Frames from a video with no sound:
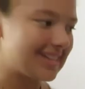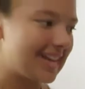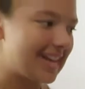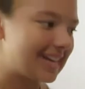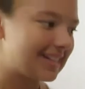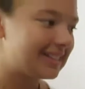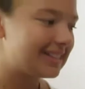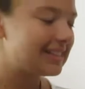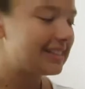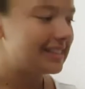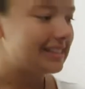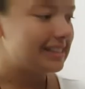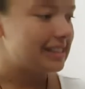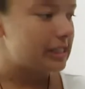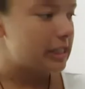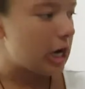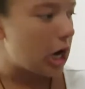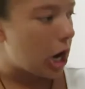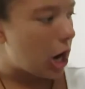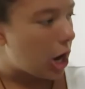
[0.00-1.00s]
set
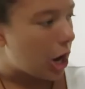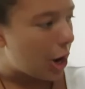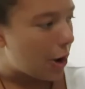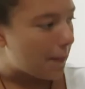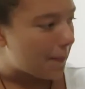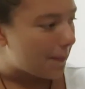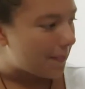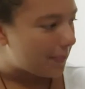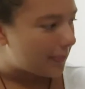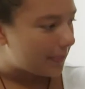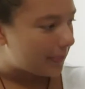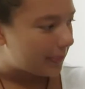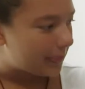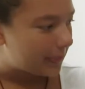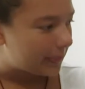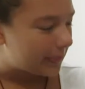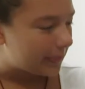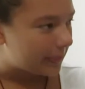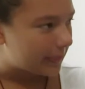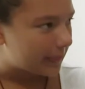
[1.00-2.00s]

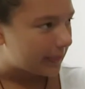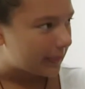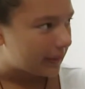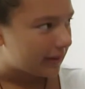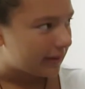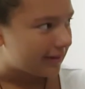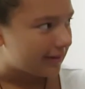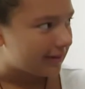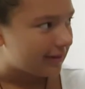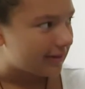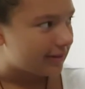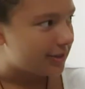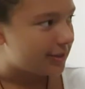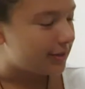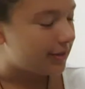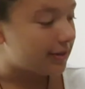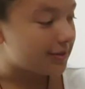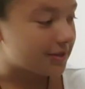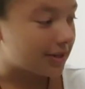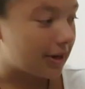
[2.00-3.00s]
2
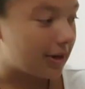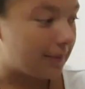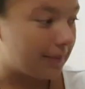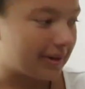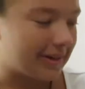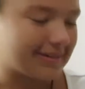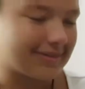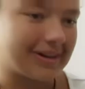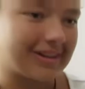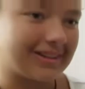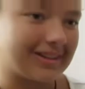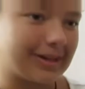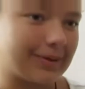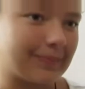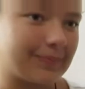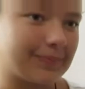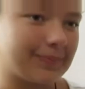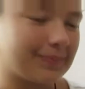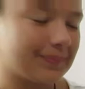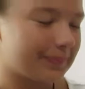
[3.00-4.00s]
years ago when I read
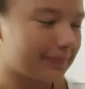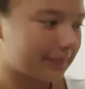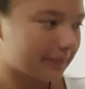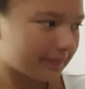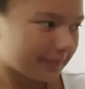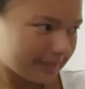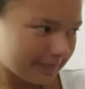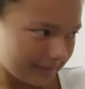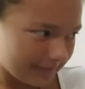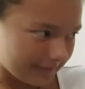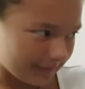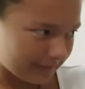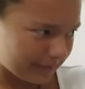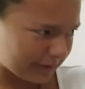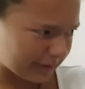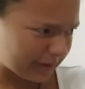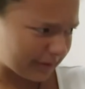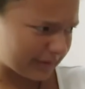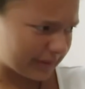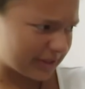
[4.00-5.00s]
them
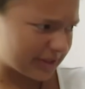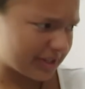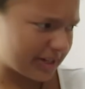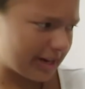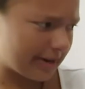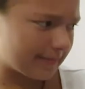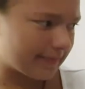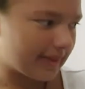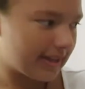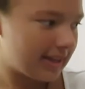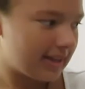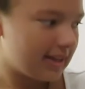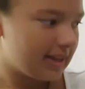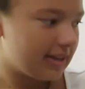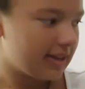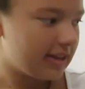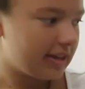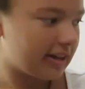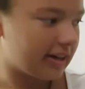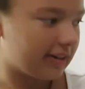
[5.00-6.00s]
for the first time.
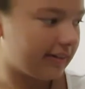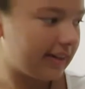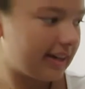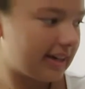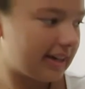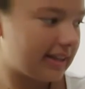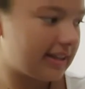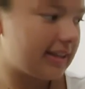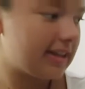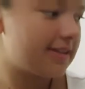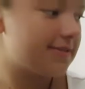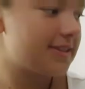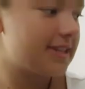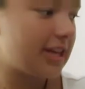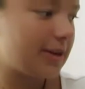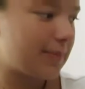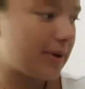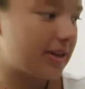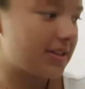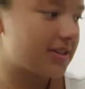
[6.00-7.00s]
You know, Lightning Thief,
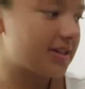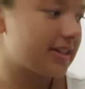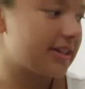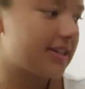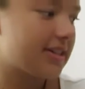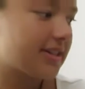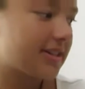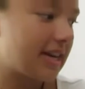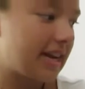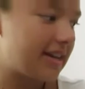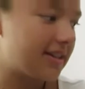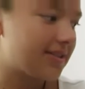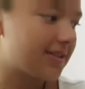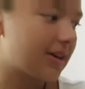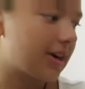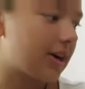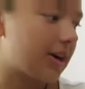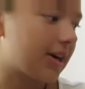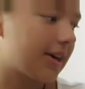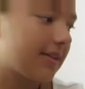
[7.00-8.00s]
Sea of Monsters, Titan's
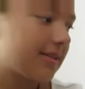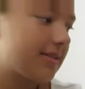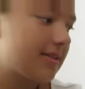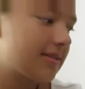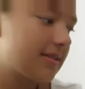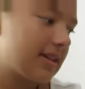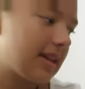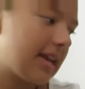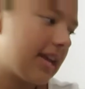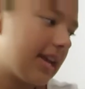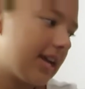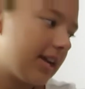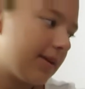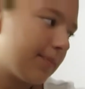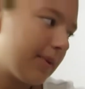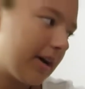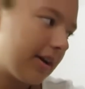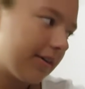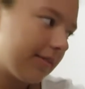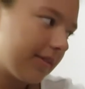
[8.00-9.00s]
Curse, and
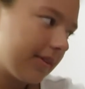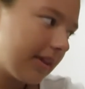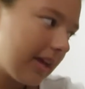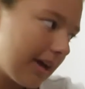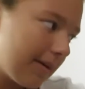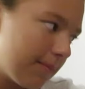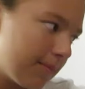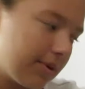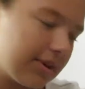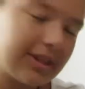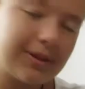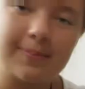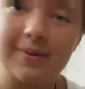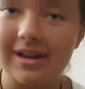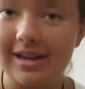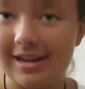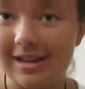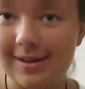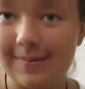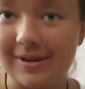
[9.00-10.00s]
Battle of the Labyrinth.
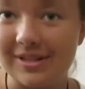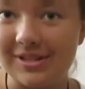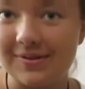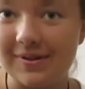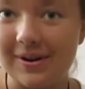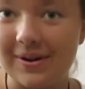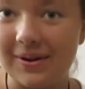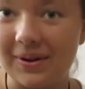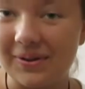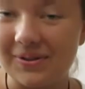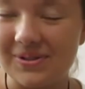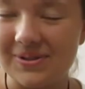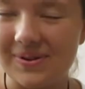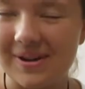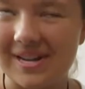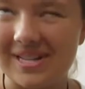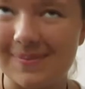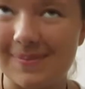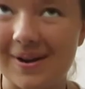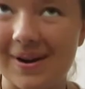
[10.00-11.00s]
My best friend also
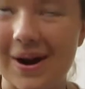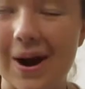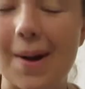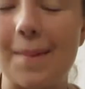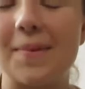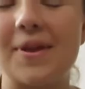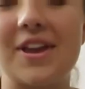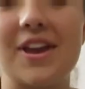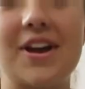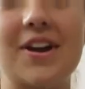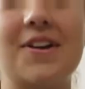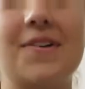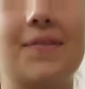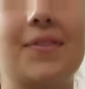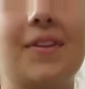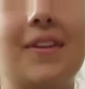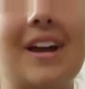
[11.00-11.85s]
has my copy of The